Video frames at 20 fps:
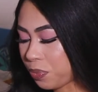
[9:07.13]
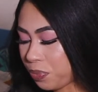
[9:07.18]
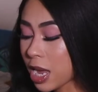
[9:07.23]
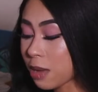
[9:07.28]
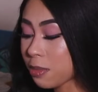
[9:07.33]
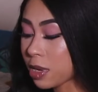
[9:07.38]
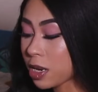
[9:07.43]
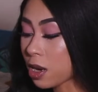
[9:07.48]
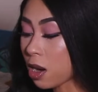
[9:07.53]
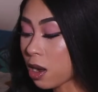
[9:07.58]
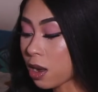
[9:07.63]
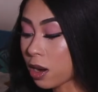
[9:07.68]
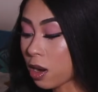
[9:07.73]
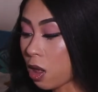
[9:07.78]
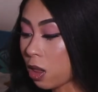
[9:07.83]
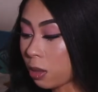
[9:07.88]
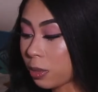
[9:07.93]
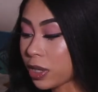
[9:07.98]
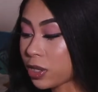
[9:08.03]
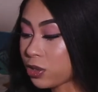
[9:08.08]
I mean, in
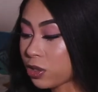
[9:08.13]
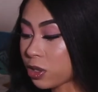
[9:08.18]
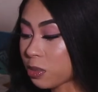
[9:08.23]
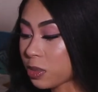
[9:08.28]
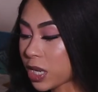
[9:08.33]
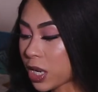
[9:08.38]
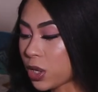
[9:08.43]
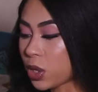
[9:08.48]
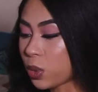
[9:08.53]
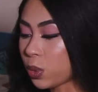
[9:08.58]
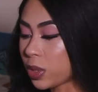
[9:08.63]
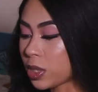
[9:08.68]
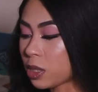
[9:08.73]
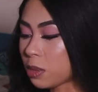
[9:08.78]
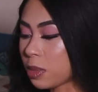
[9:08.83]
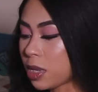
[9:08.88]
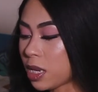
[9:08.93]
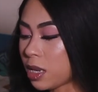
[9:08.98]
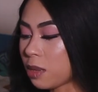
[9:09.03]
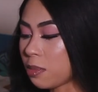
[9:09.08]
all of my dreams, I know
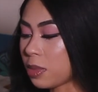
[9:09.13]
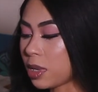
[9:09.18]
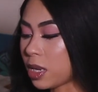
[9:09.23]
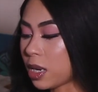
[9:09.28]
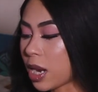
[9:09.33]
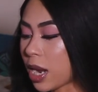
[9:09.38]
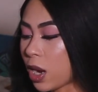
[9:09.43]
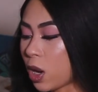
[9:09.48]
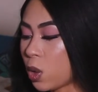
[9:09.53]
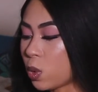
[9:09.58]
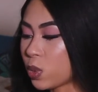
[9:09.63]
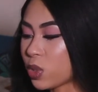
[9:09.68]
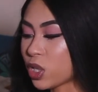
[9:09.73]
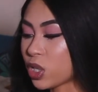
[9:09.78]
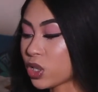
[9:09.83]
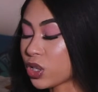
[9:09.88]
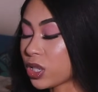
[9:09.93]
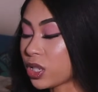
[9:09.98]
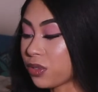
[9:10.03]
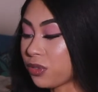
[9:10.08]
it's me, but I've always
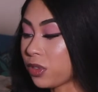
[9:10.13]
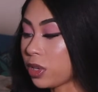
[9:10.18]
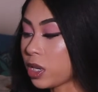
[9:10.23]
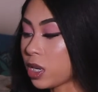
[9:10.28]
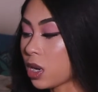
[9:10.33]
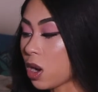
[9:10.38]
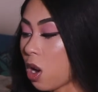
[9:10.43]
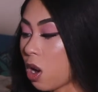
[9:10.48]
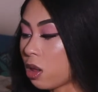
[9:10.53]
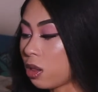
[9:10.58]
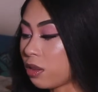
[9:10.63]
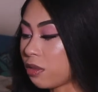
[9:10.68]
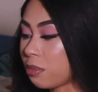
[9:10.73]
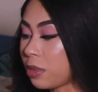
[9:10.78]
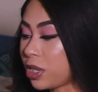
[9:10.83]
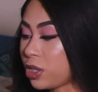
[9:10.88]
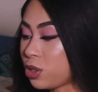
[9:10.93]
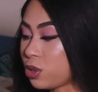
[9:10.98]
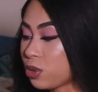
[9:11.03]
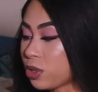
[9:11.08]
looked different in all of
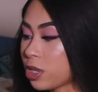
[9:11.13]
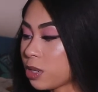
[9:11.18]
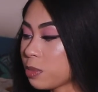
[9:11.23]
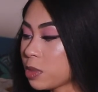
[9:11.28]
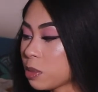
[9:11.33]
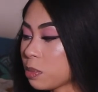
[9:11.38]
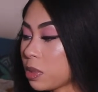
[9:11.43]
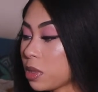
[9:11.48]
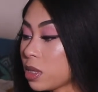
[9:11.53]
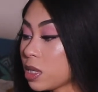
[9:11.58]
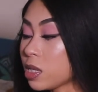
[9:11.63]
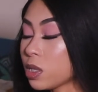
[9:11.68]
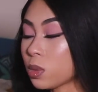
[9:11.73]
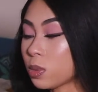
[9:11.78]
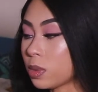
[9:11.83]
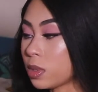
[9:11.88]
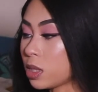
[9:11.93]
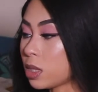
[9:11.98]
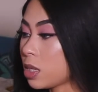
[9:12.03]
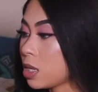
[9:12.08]
my dreams. But this
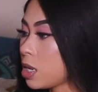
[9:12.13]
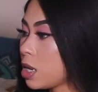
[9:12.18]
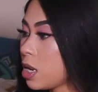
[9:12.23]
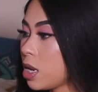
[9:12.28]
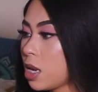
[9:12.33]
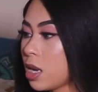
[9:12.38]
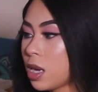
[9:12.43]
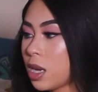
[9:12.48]
one,